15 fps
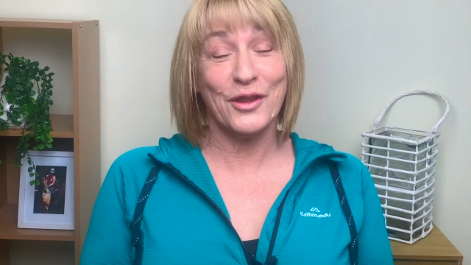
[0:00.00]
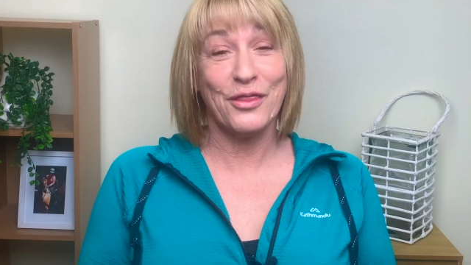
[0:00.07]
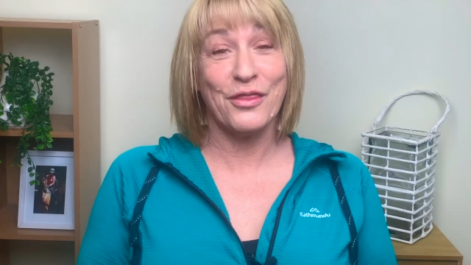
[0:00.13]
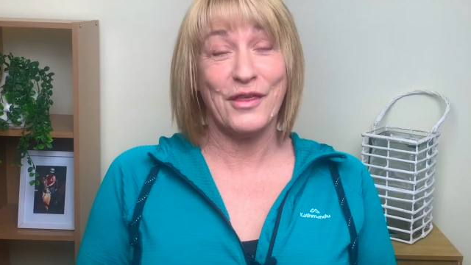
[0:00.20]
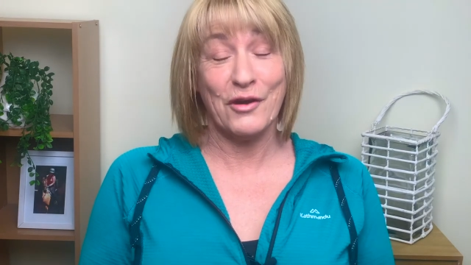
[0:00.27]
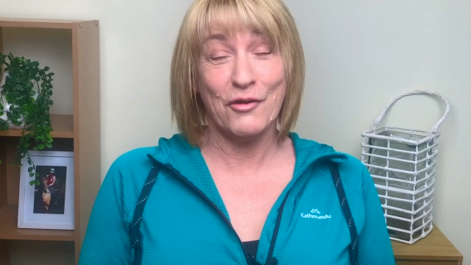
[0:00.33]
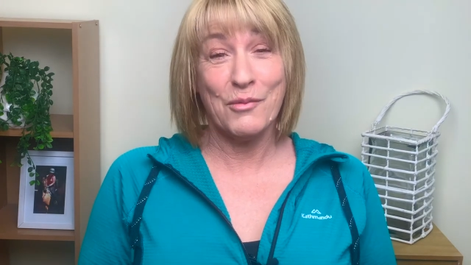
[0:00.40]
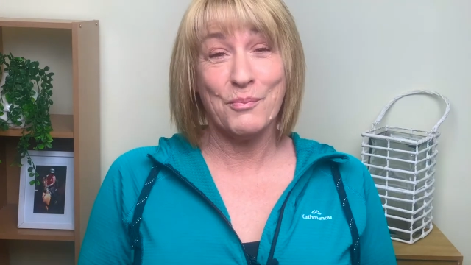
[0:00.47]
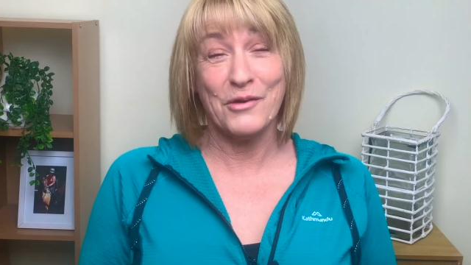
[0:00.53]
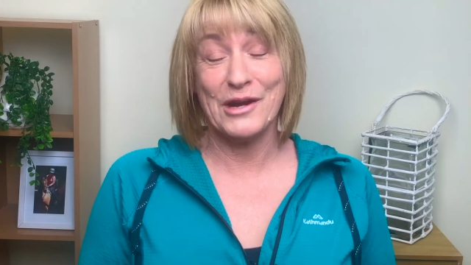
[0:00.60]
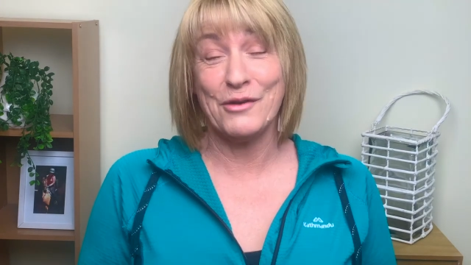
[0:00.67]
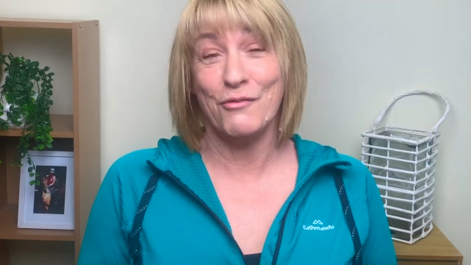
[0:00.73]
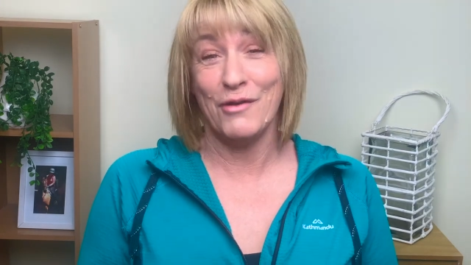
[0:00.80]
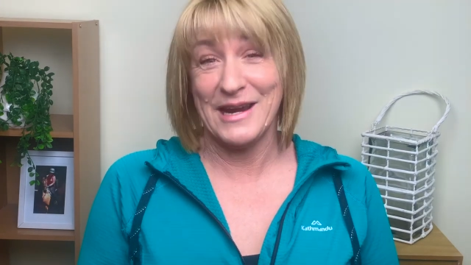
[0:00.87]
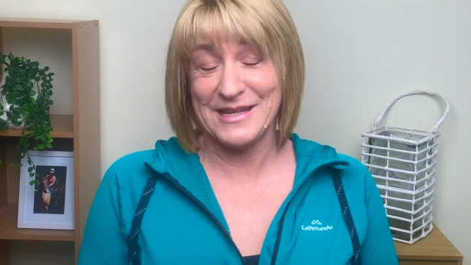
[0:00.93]
thoroughbred
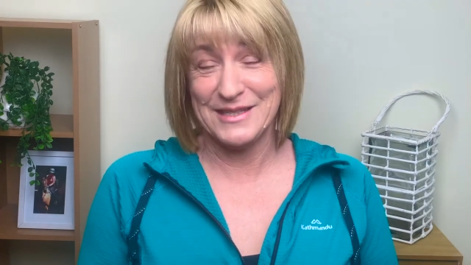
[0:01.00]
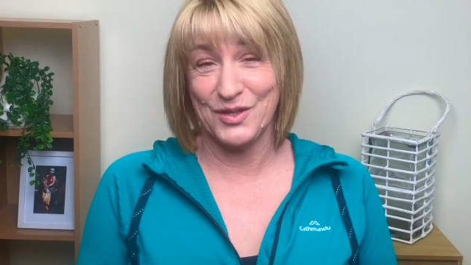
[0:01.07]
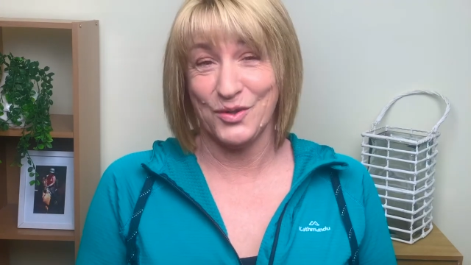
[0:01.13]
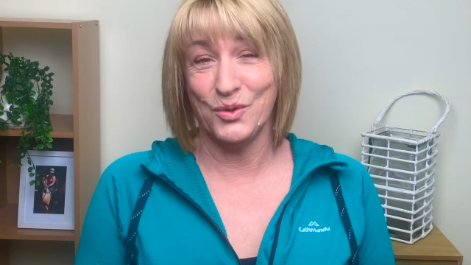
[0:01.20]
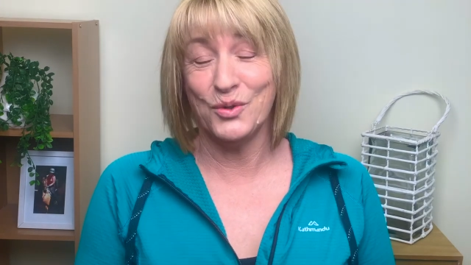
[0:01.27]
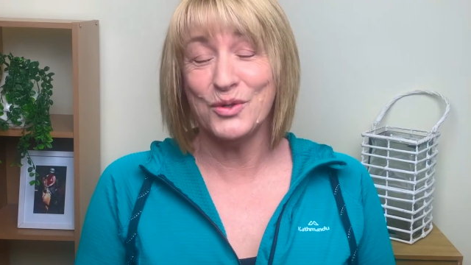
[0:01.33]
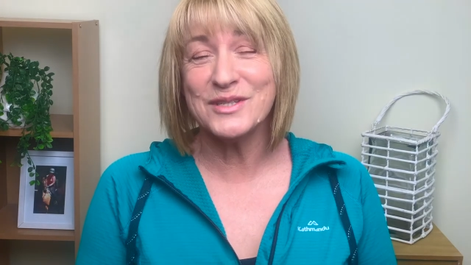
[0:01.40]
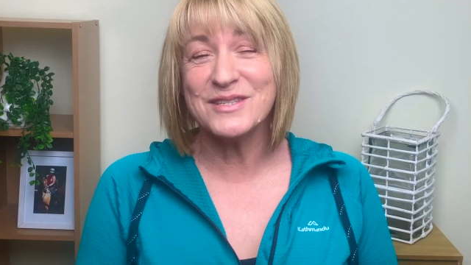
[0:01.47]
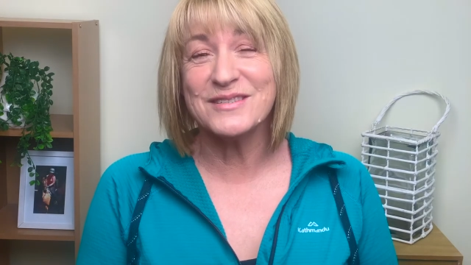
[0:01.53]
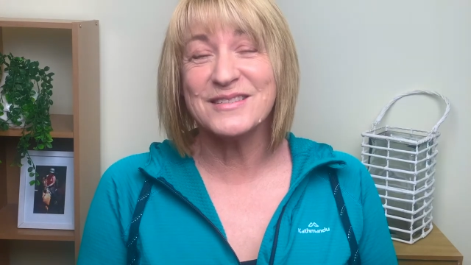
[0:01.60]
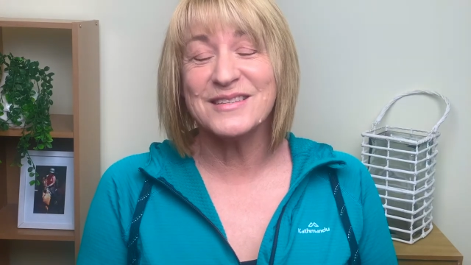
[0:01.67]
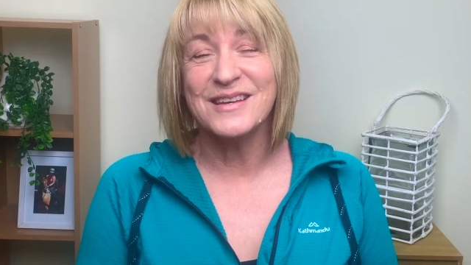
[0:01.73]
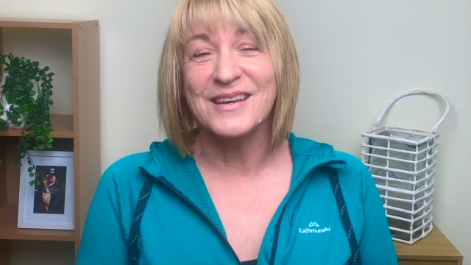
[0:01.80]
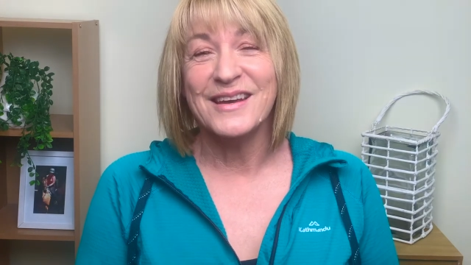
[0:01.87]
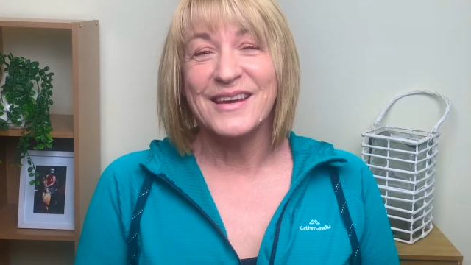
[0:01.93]
racehorse,
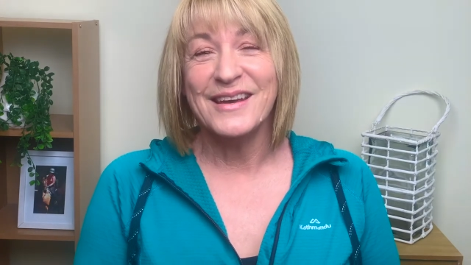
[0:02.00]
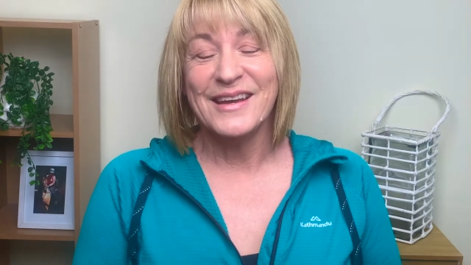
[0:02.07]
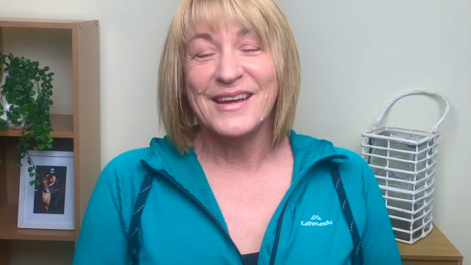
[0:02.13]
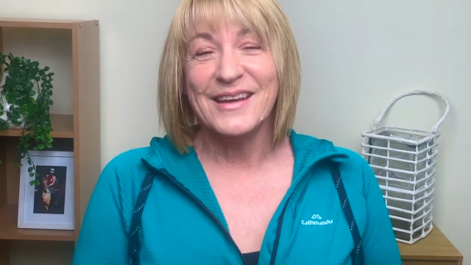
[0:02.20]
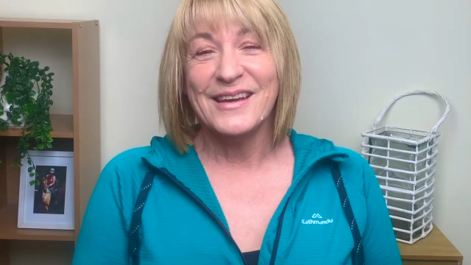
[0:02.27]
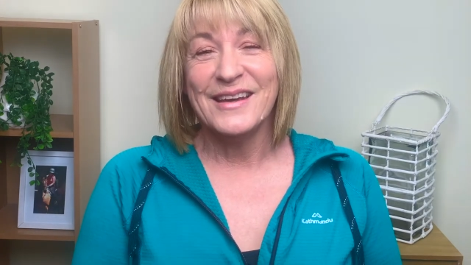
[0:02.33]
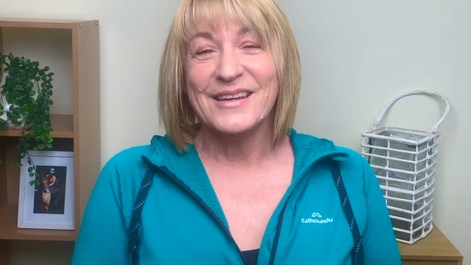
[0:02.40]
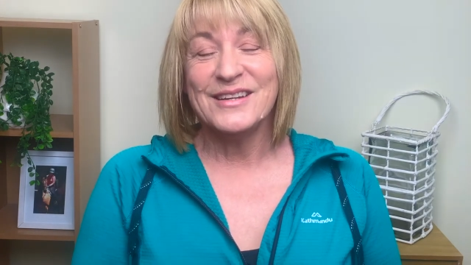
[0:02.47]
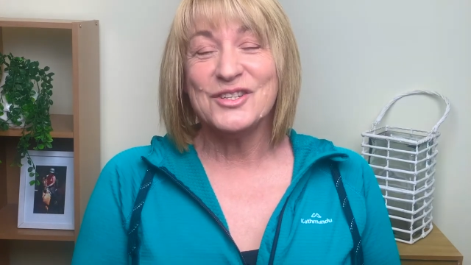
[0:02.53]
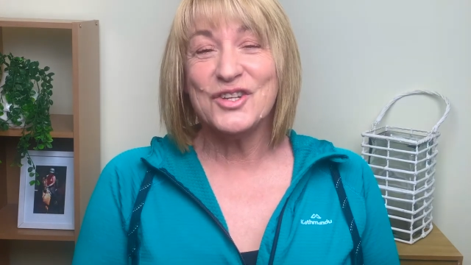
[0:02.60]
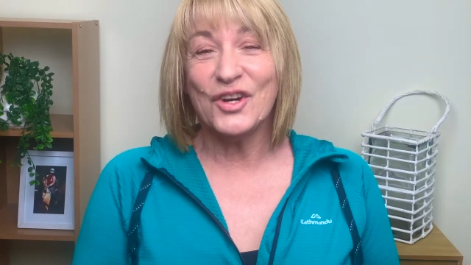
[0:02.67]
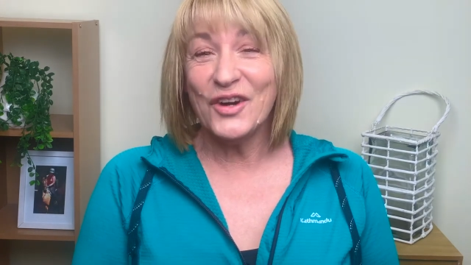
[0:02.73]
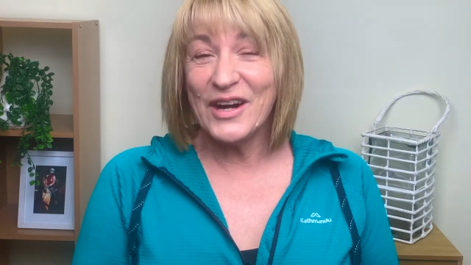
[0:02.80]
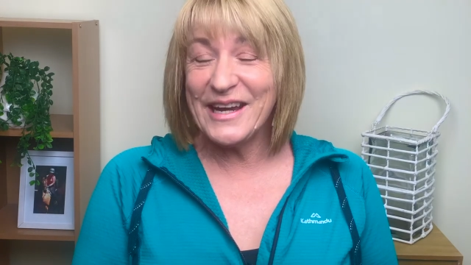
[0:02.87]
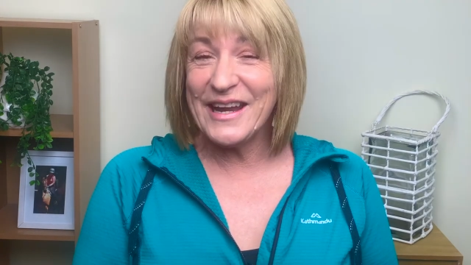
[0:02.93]

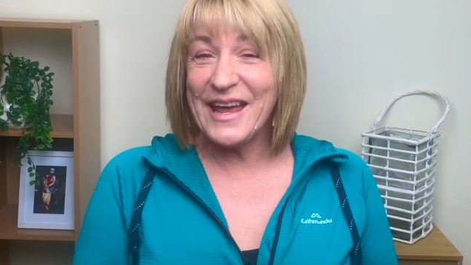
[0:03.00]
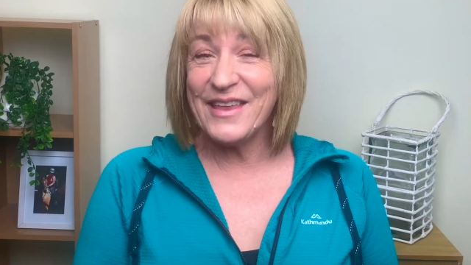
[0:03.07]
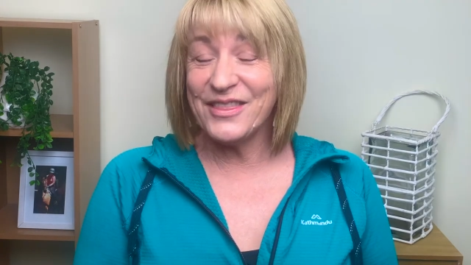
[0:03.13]
died at the